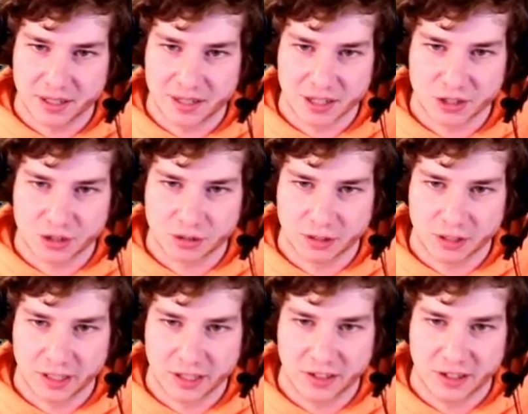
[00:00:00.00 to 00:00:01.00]
texture
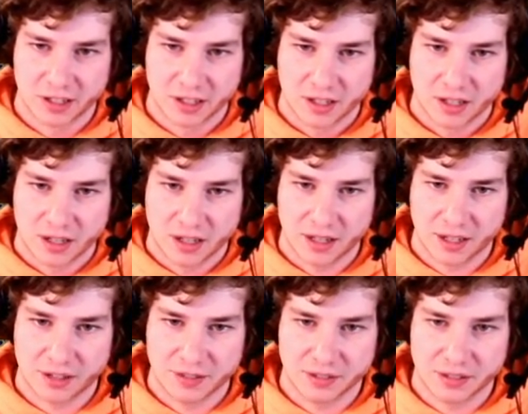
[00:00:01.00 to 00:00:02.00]
work here. I
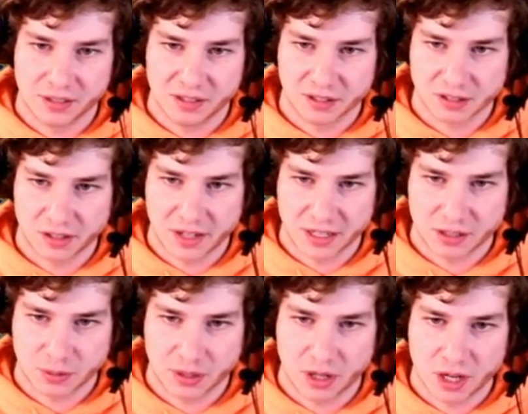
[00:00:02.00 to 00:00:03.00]
like how everything looks. Alright,
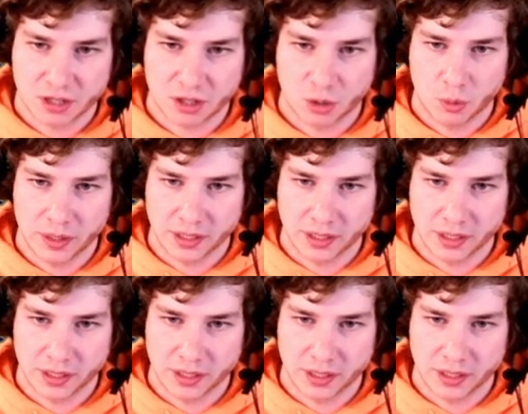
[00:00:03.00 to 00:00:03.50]
so we lost our wing